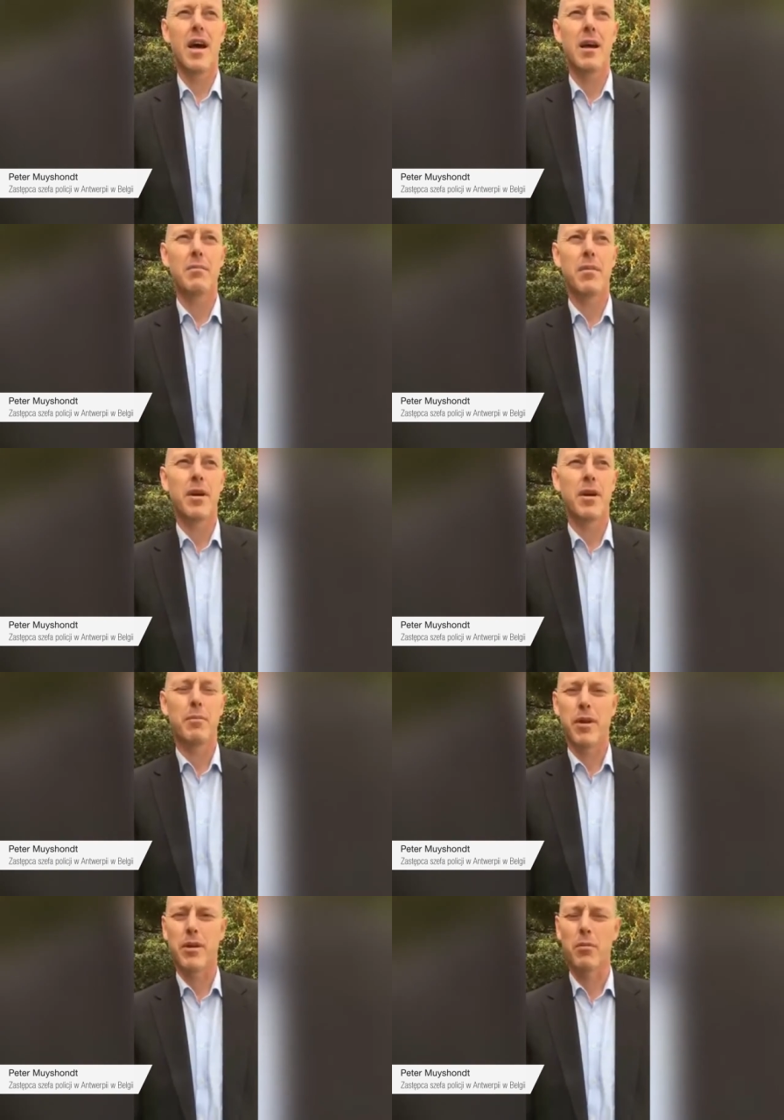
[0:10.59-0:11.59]
I'm uh,
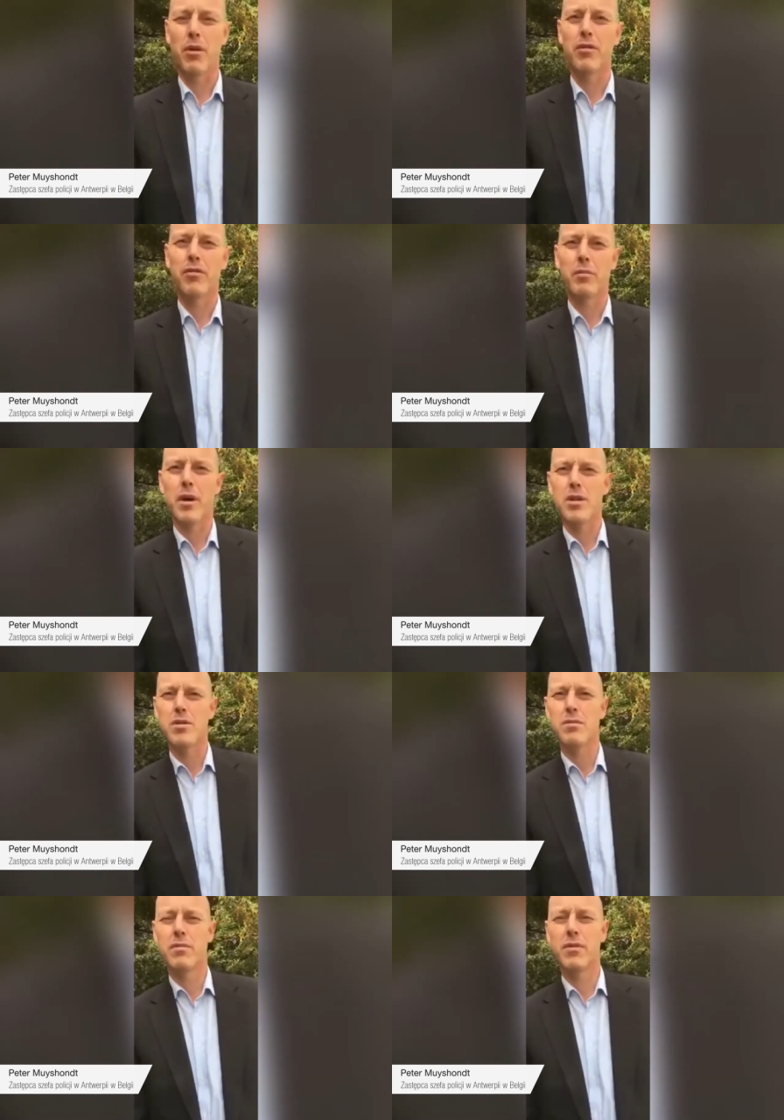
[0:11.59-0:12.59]
Peter Muyshondt from
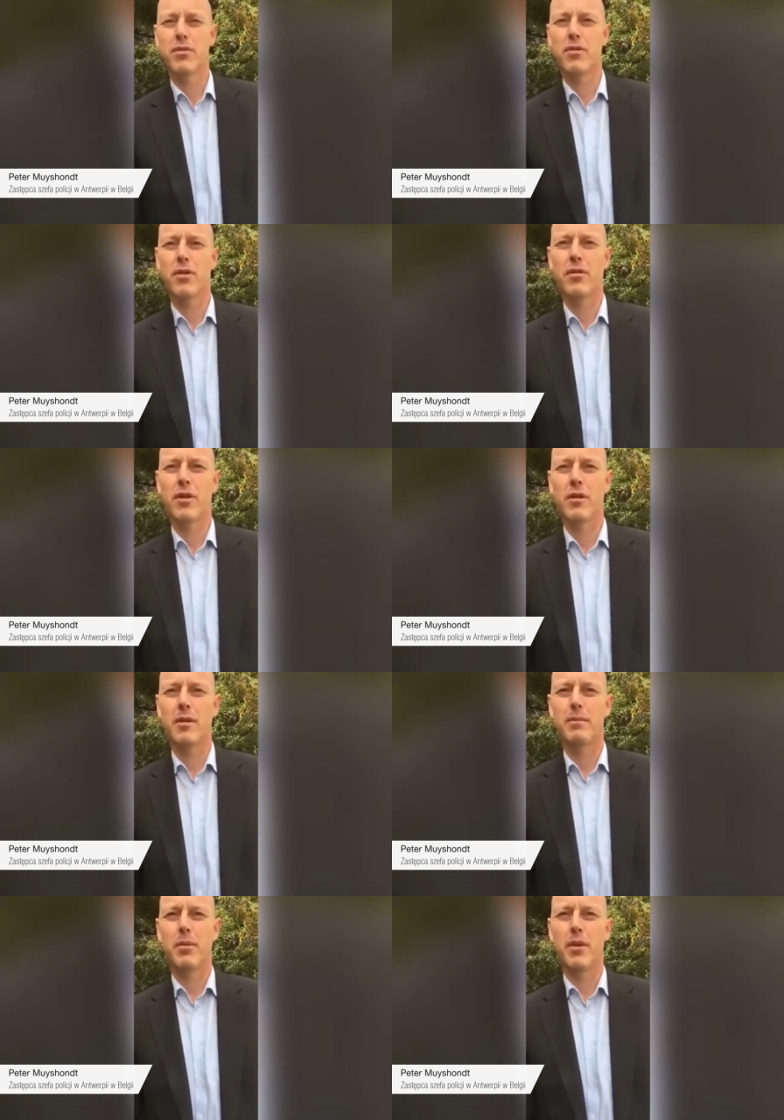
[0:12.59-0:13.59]
Belgium,
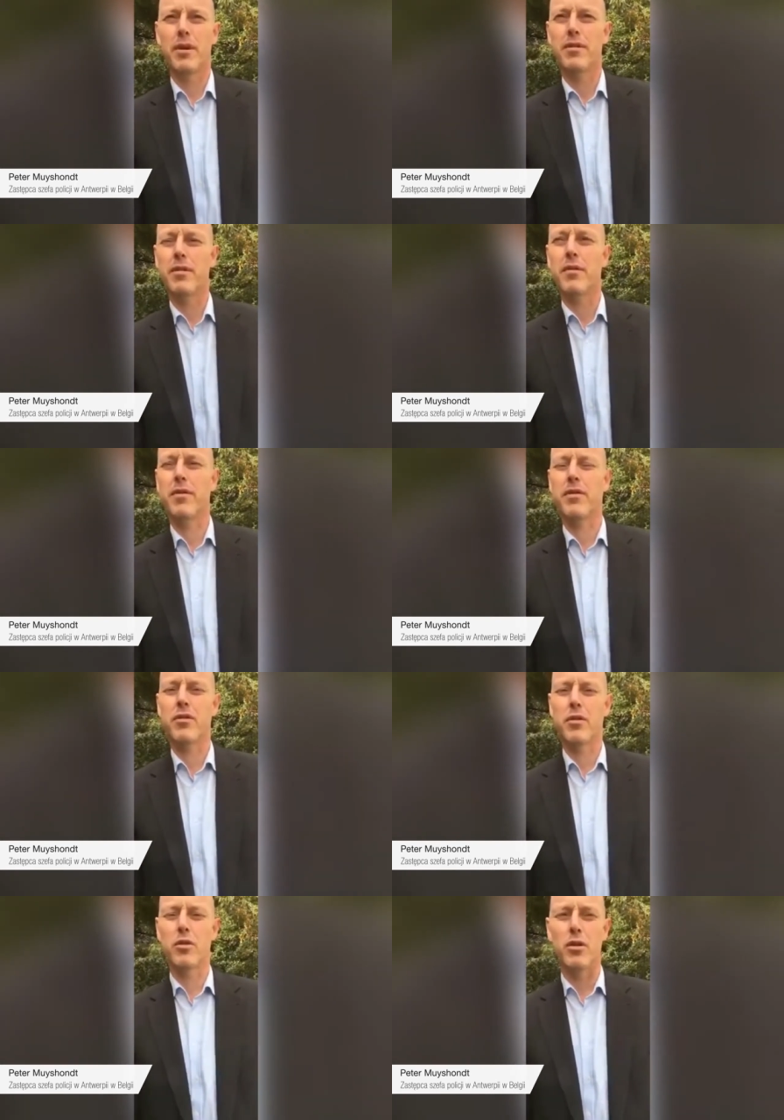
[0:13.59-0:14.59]
serving police
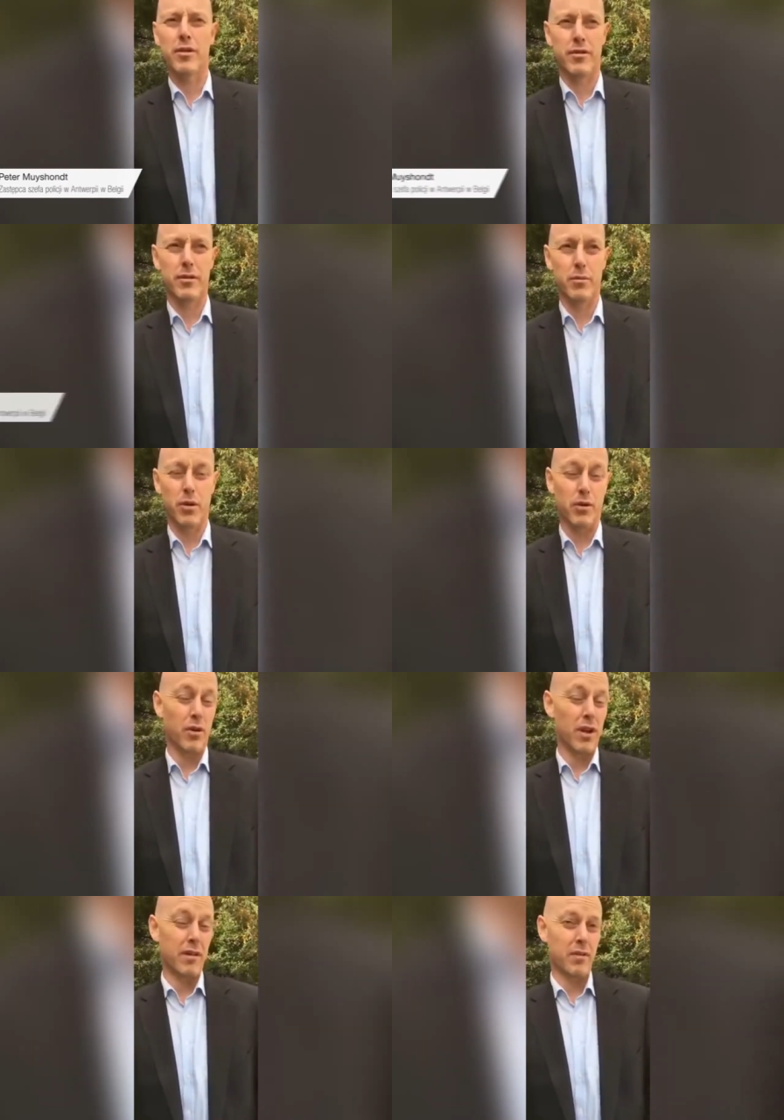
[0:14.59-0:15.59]
officer who lost his
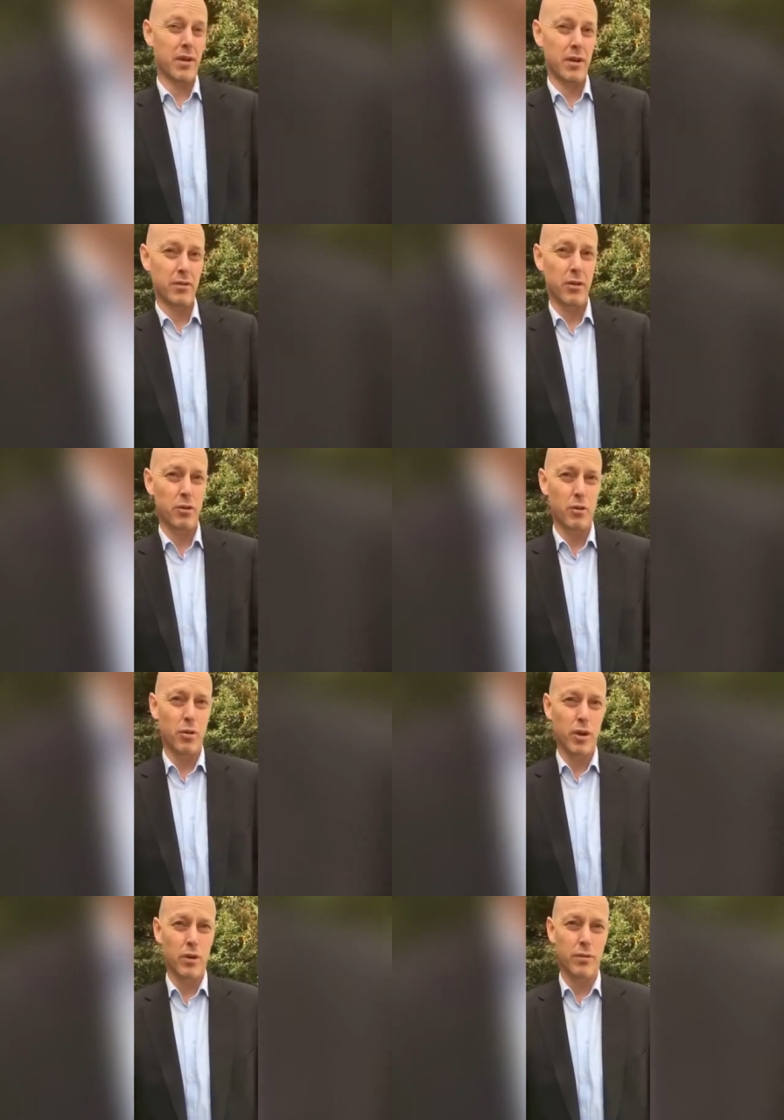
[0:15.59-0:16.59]
brother 11 years ago
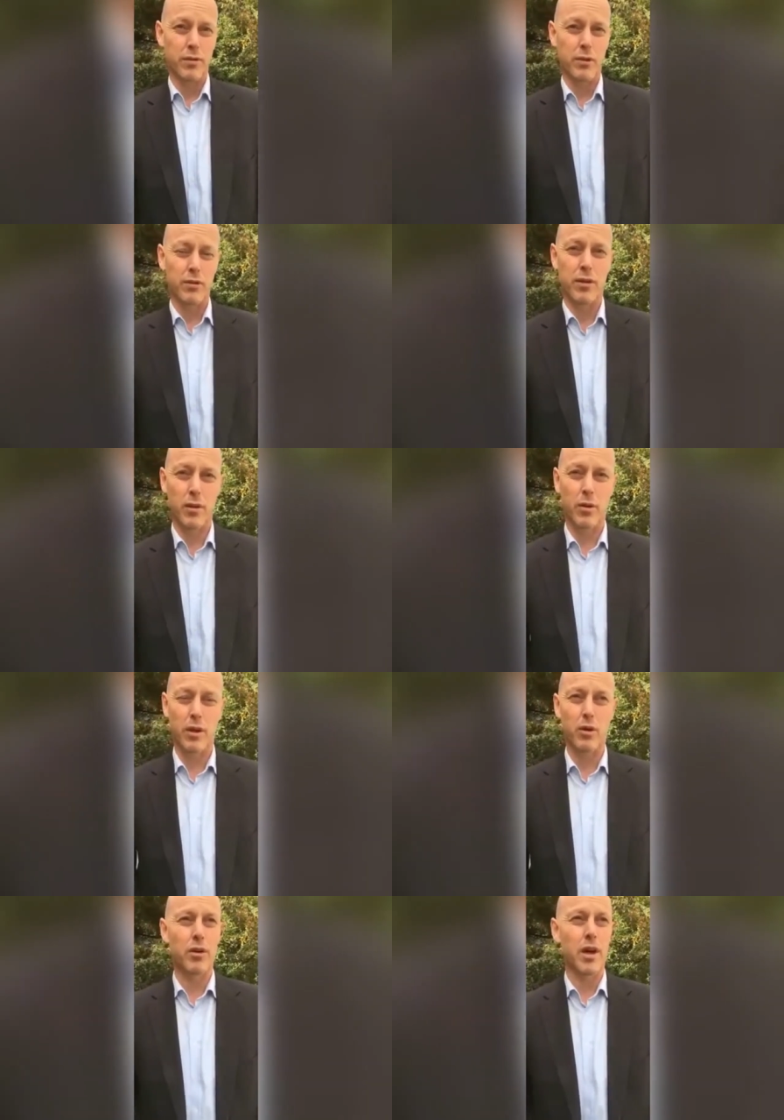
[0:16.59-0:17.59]
doing an overdose heroin,
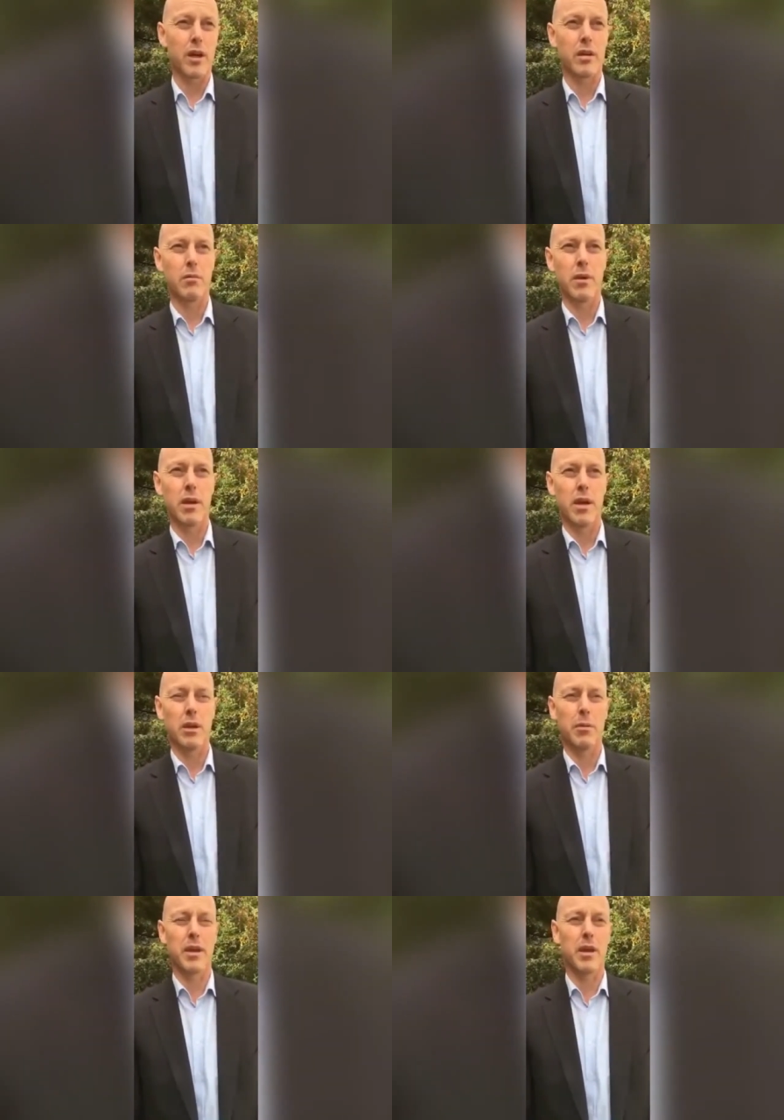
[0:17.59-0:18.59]
cocaine,
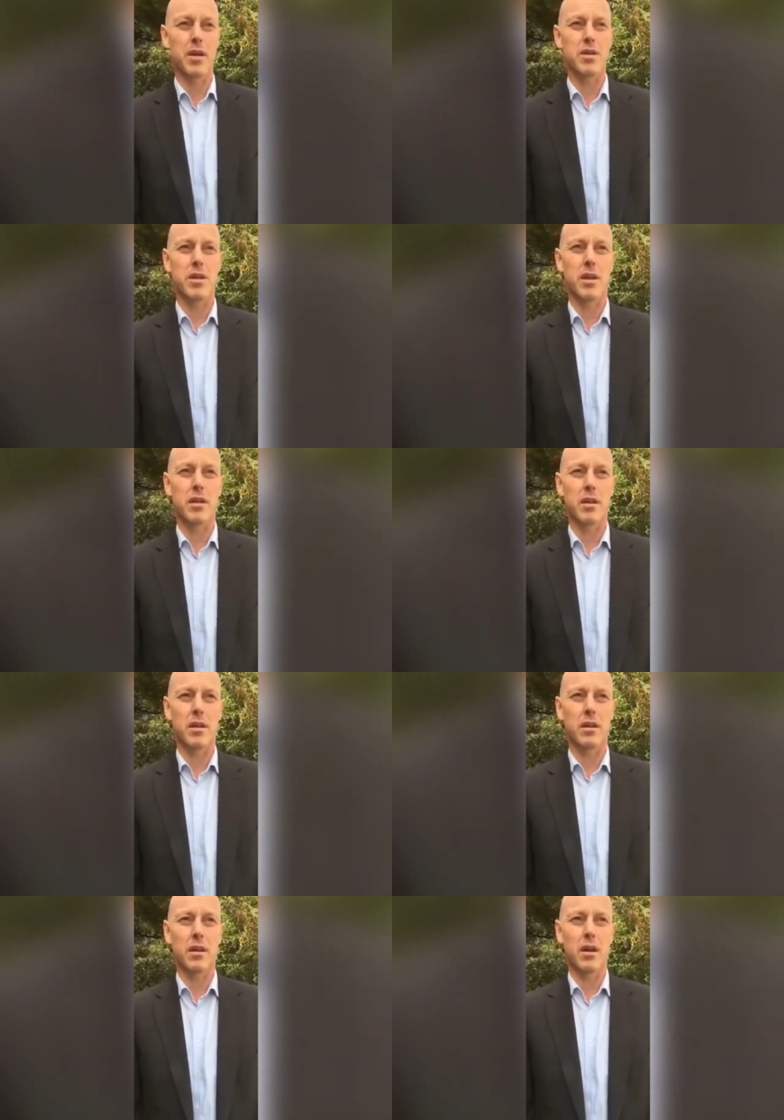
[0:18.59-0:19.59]
legal medication
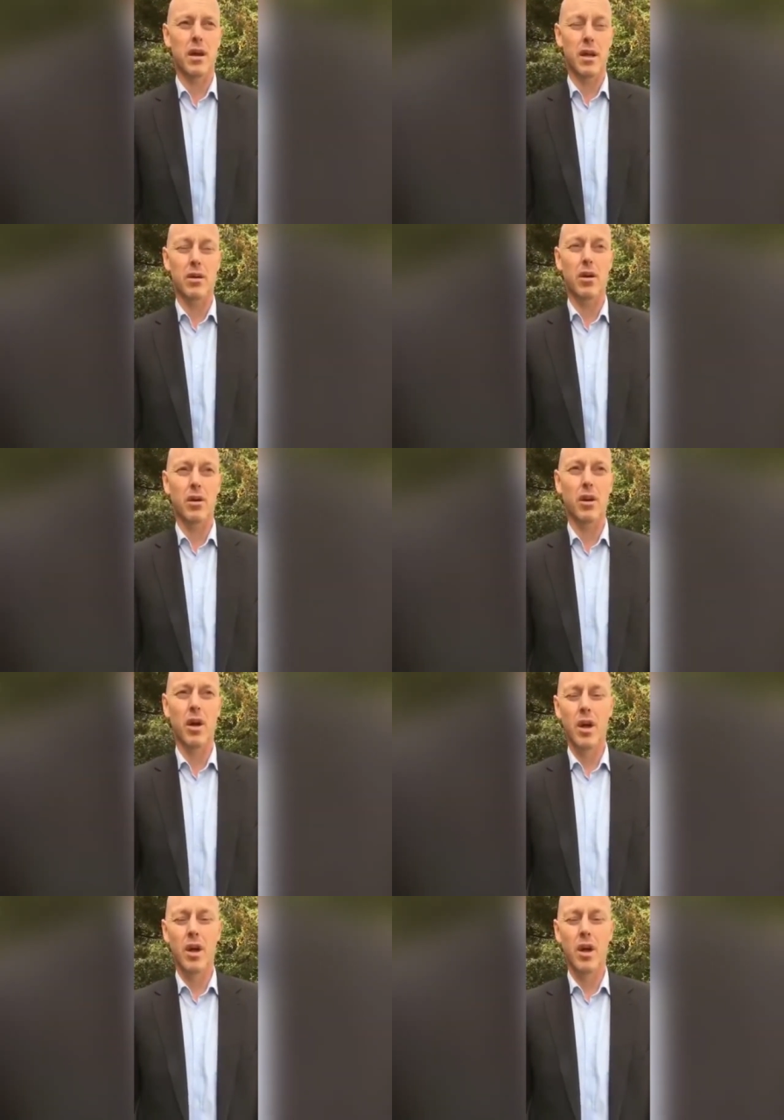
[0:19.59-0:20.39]
and uh, alcohol.